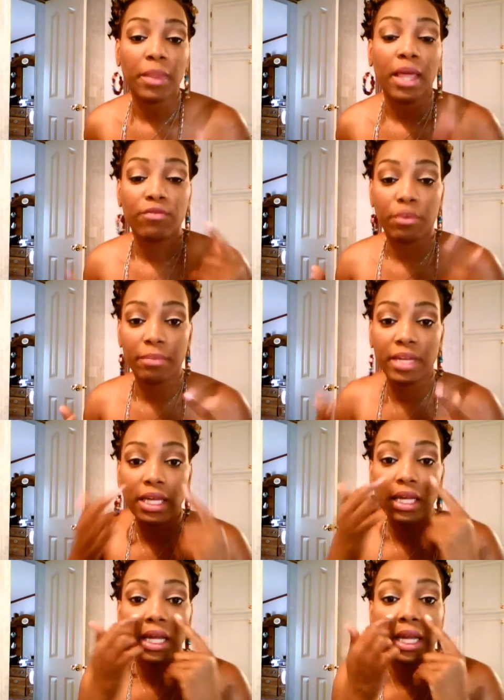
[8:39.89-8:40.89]
For
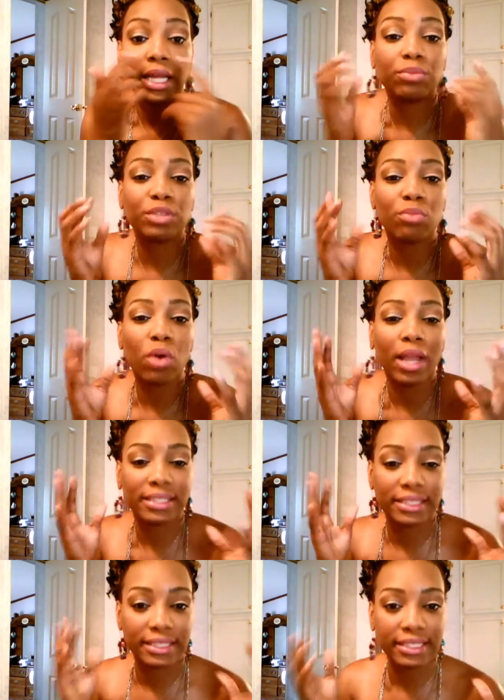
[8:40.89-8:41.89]
me, it was more like a
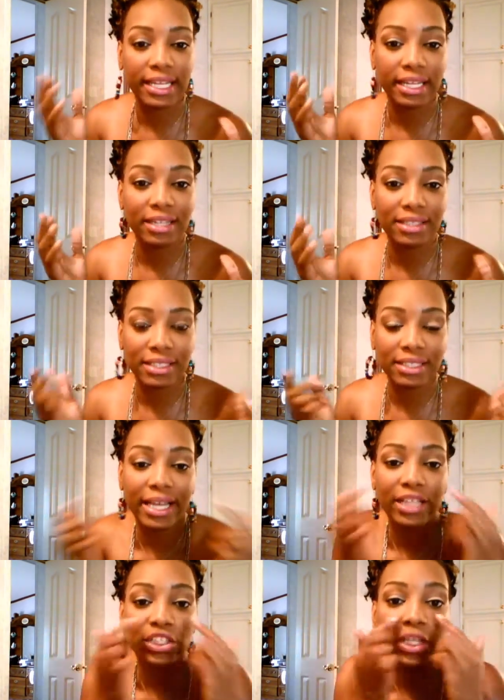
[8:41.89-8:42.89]
stinging
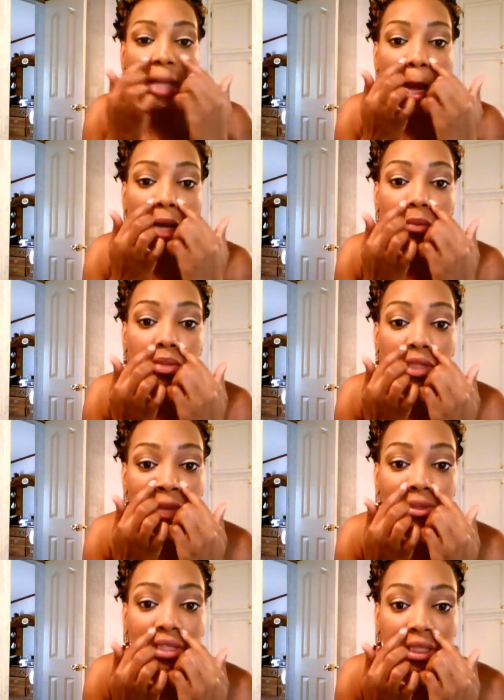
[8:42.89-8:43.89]
sensation, and it was
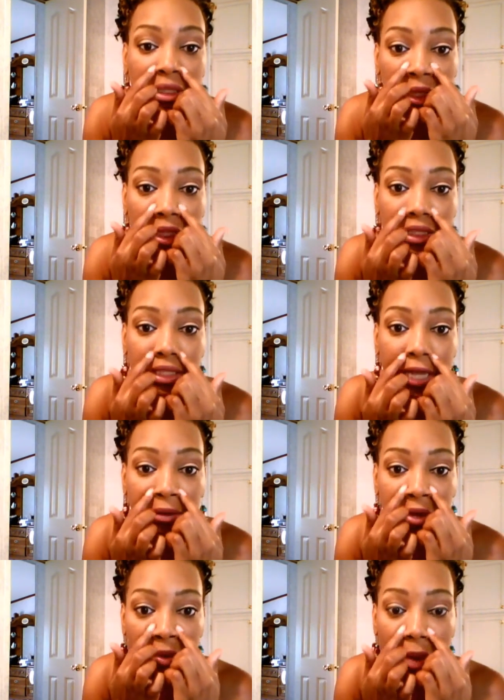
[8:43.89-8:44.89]
limited to this
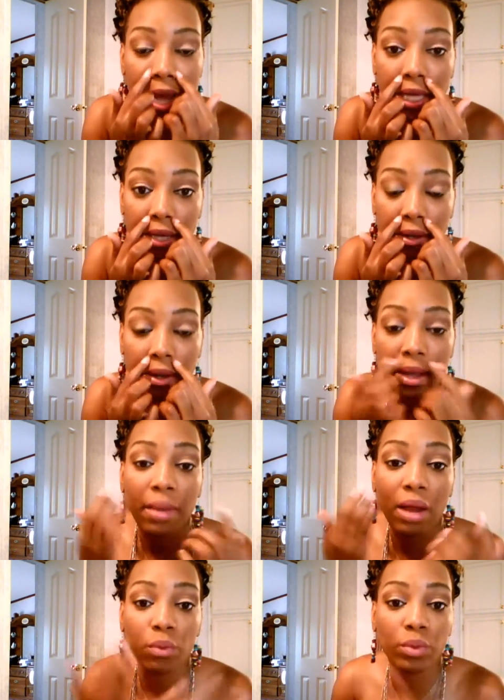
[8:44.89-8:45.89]
area right here. But
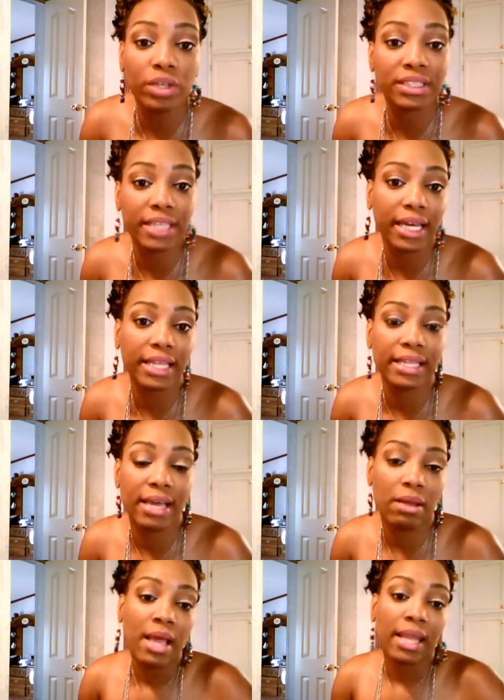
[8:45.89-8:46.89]
I will say
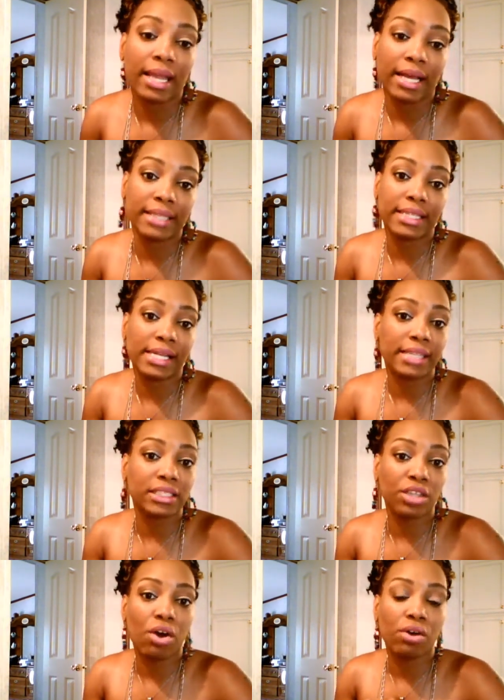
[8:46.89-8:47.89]
that, like I said, I
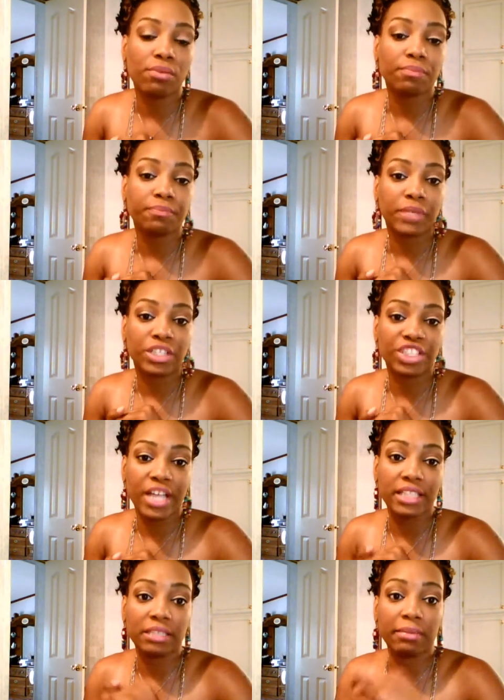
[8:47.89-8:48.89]
saw a
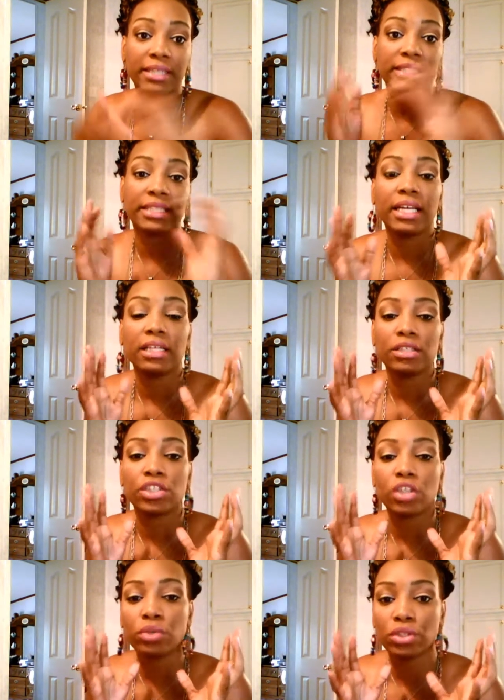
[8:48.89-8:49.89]
change in my skin
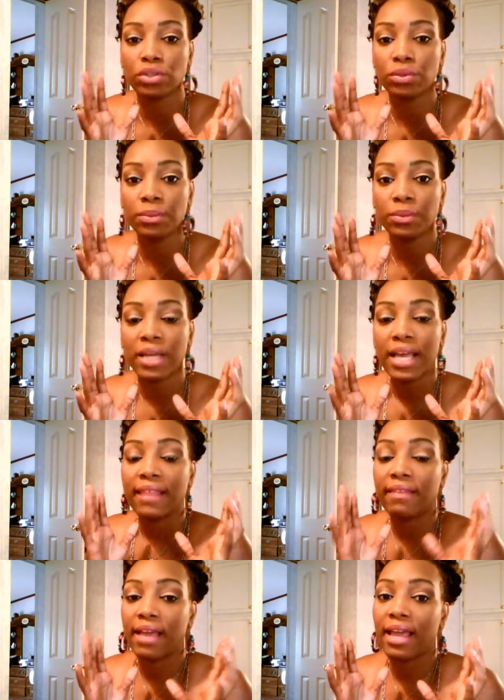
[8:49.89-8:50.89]
so soon
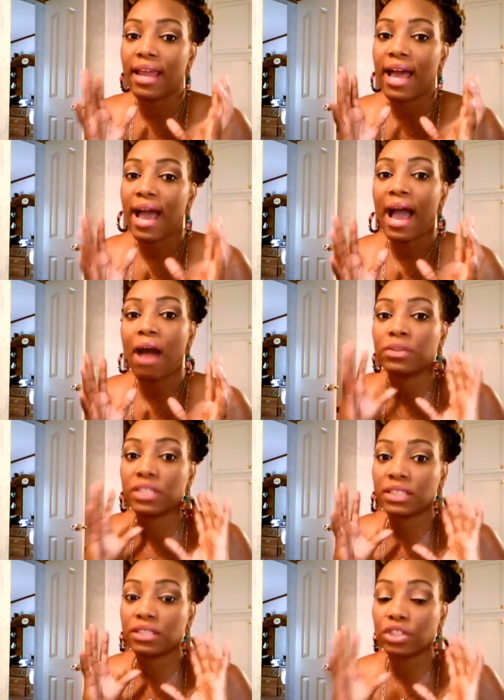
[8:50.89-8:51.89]
that I was
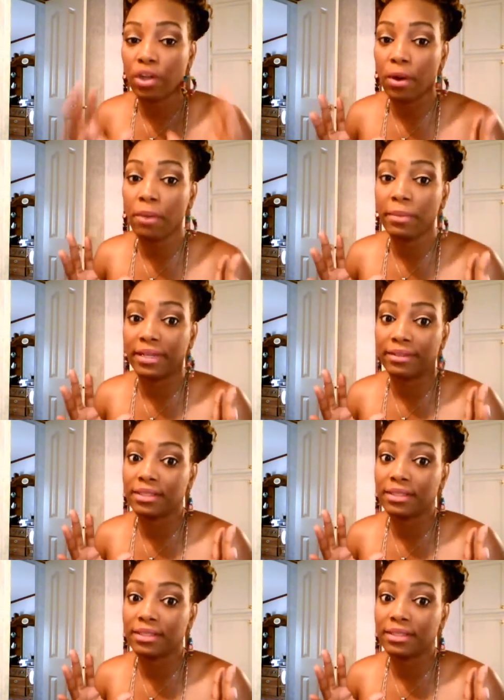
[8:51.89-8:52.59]
just determined